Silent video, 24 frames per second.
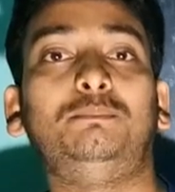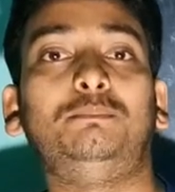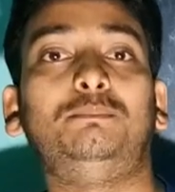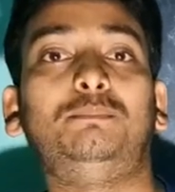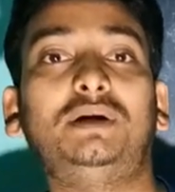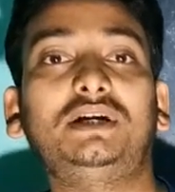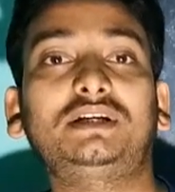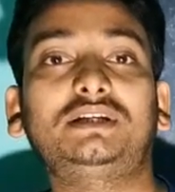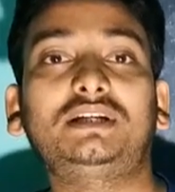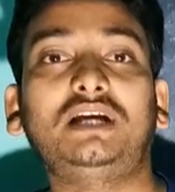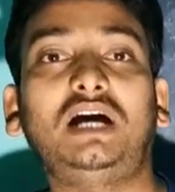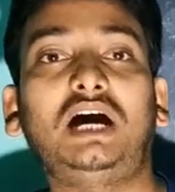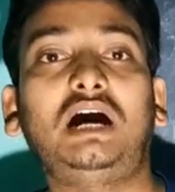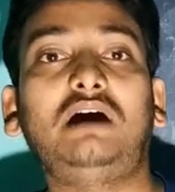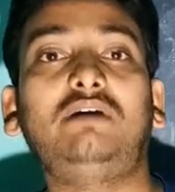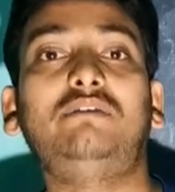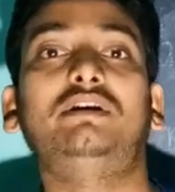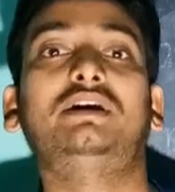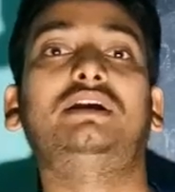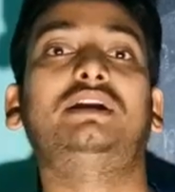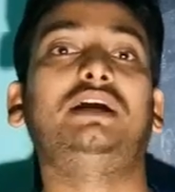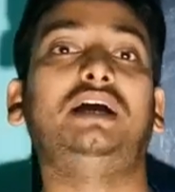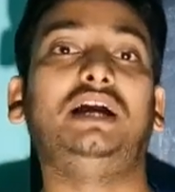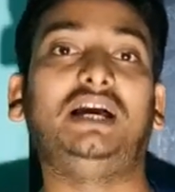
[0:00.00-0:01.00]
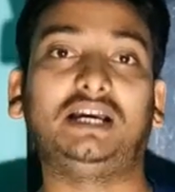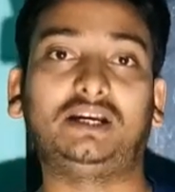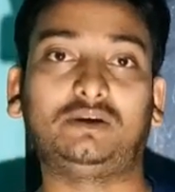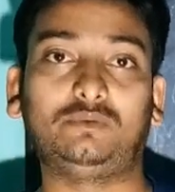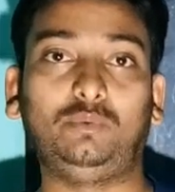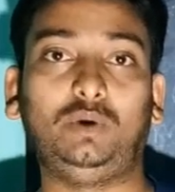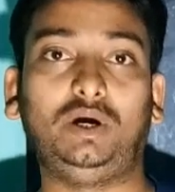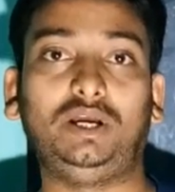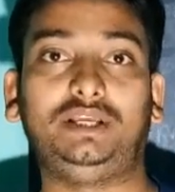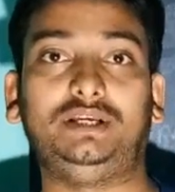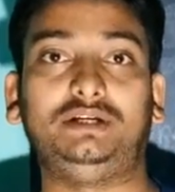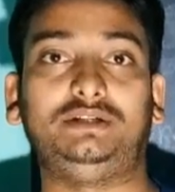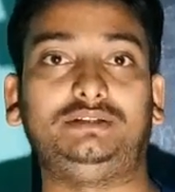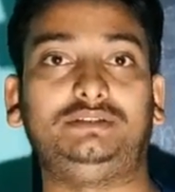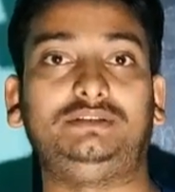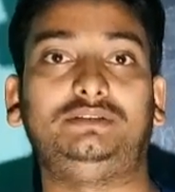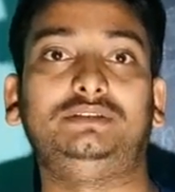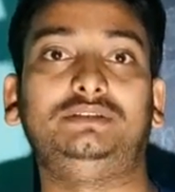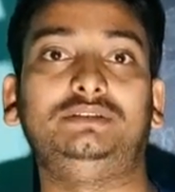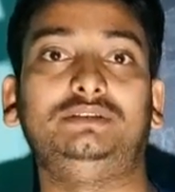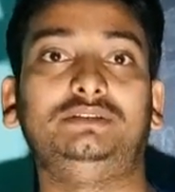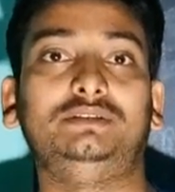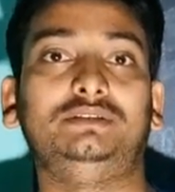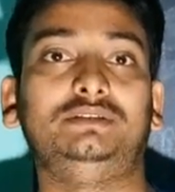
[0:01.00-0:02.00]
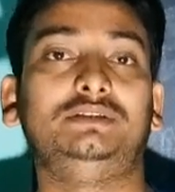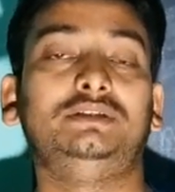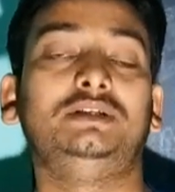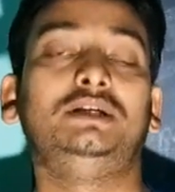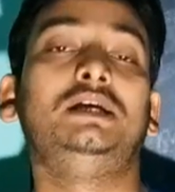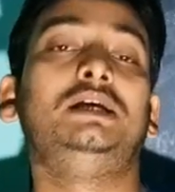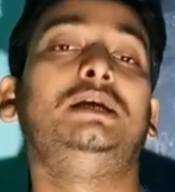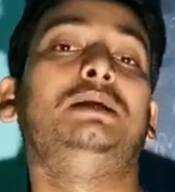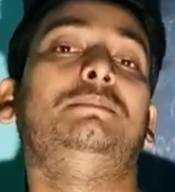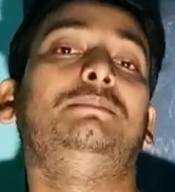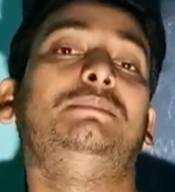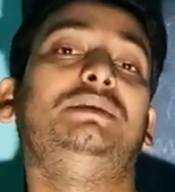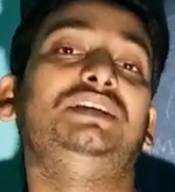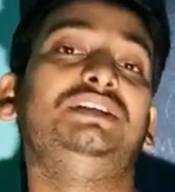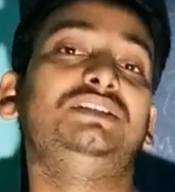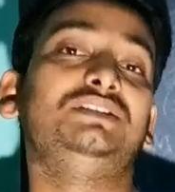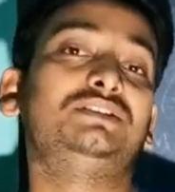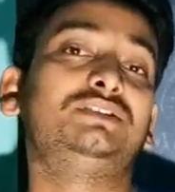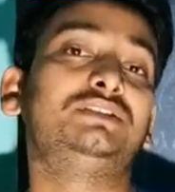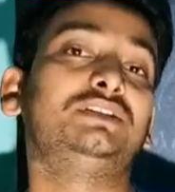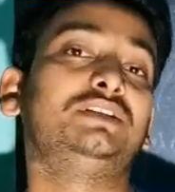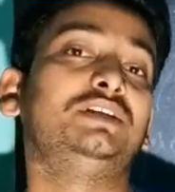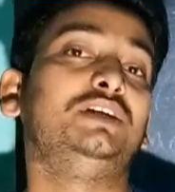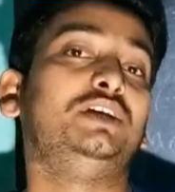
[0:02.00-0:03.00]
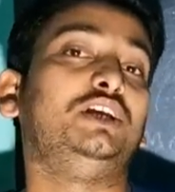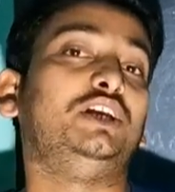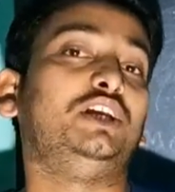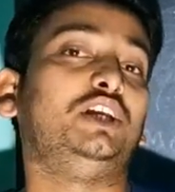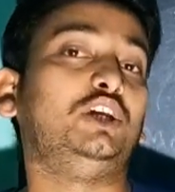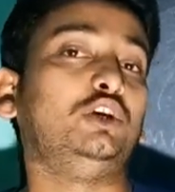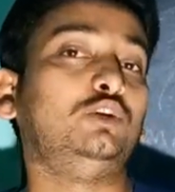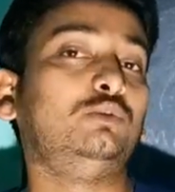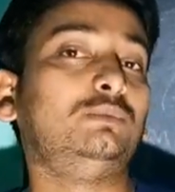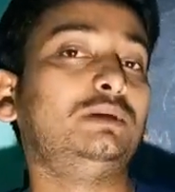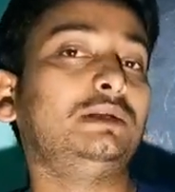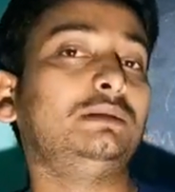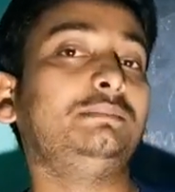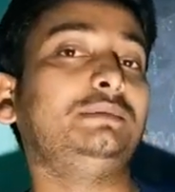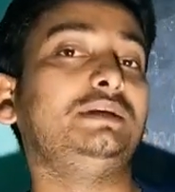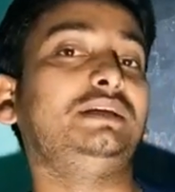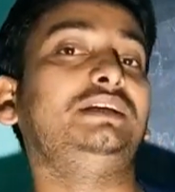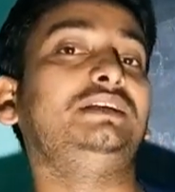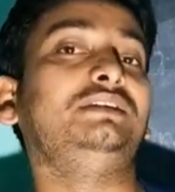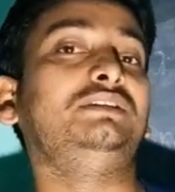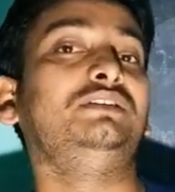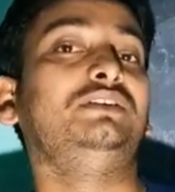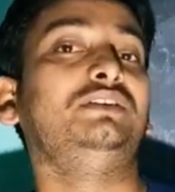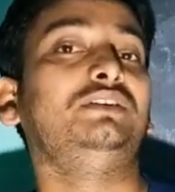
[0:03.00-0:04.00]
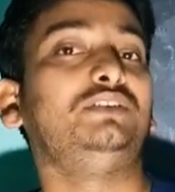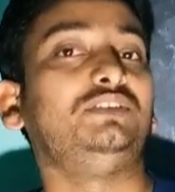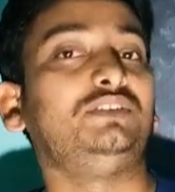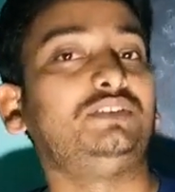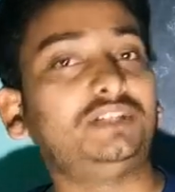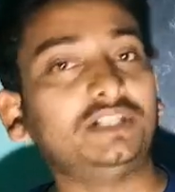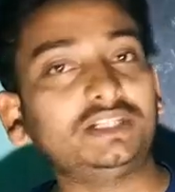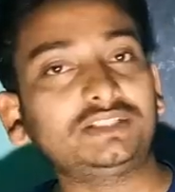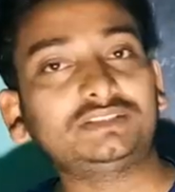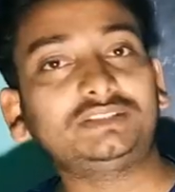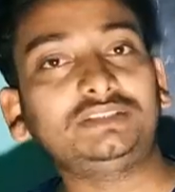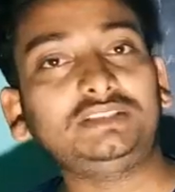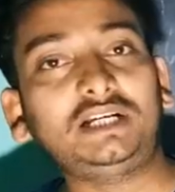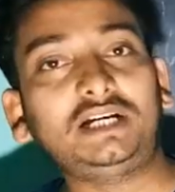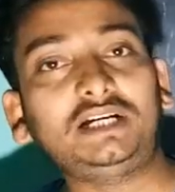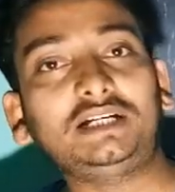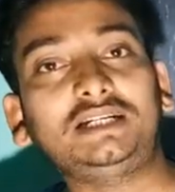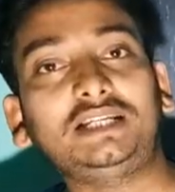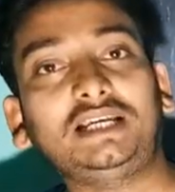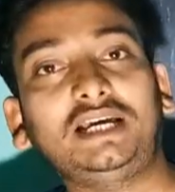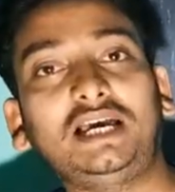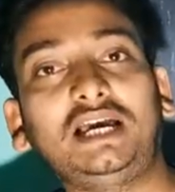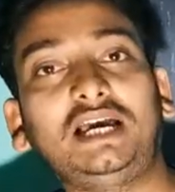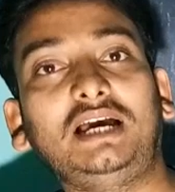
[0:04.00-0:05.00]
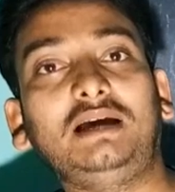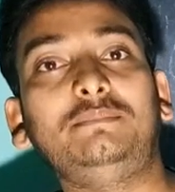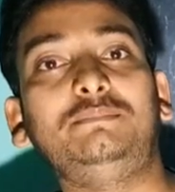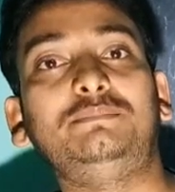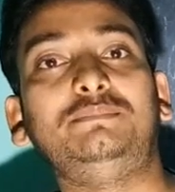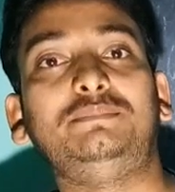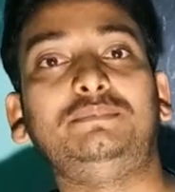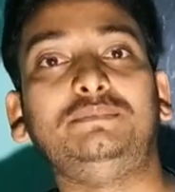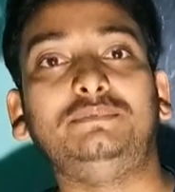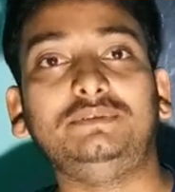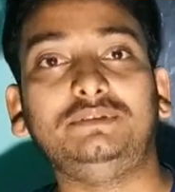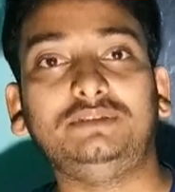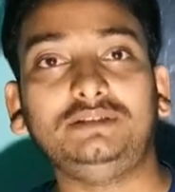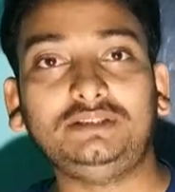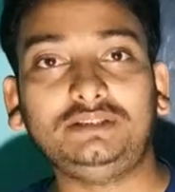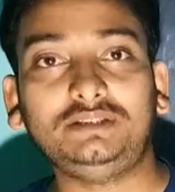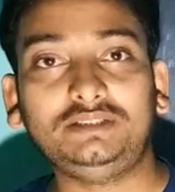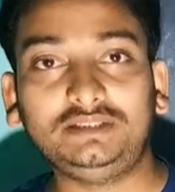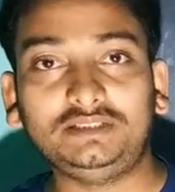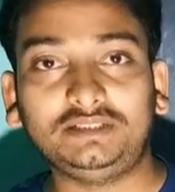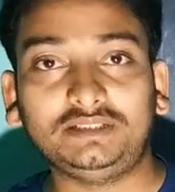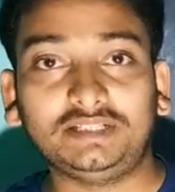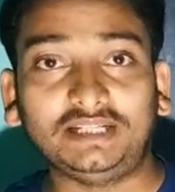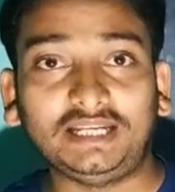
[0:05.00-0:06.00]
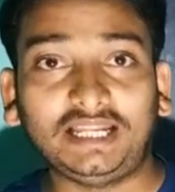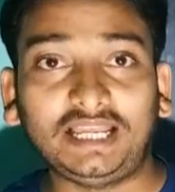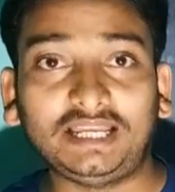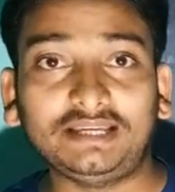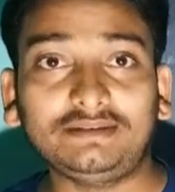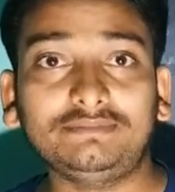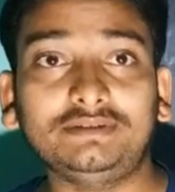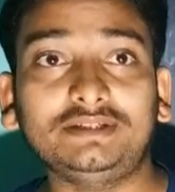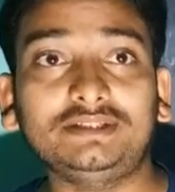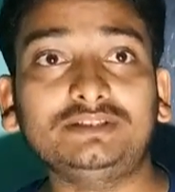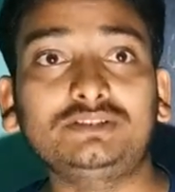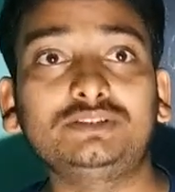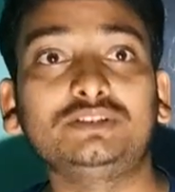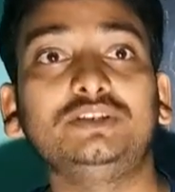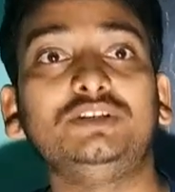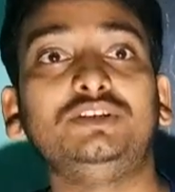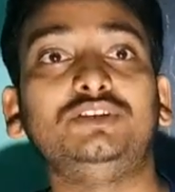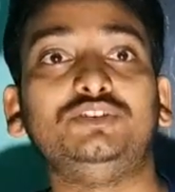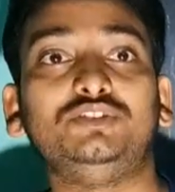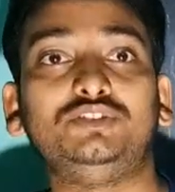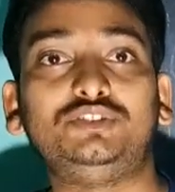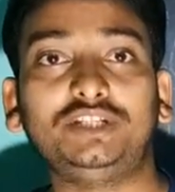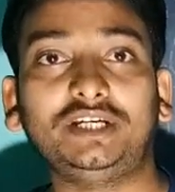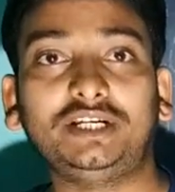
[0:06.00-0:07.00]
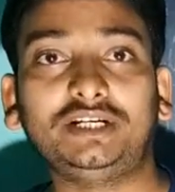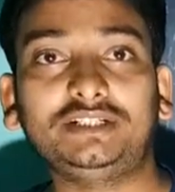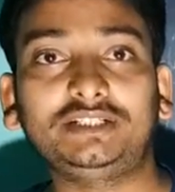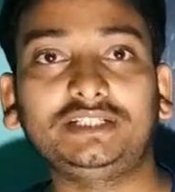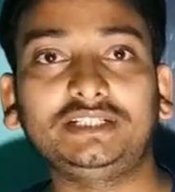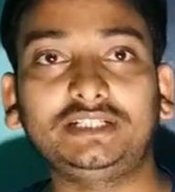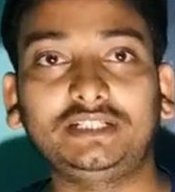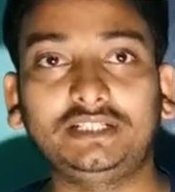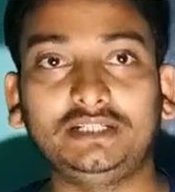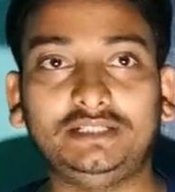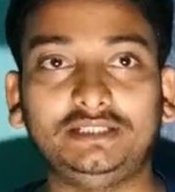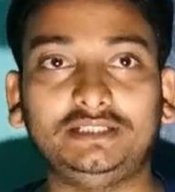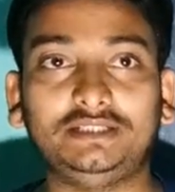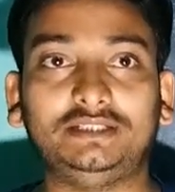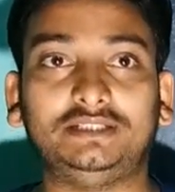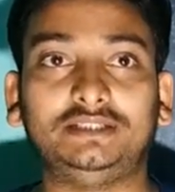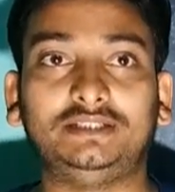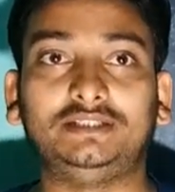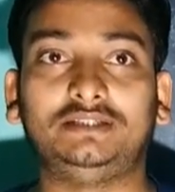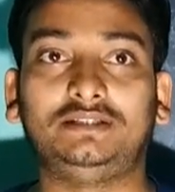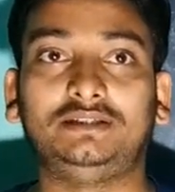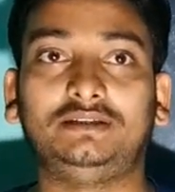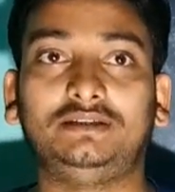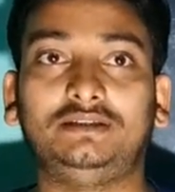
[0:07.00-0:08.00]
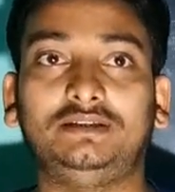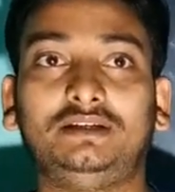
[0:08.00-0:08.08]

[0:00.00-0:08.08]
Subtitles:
but our acquired. Means human being does not have language genetically.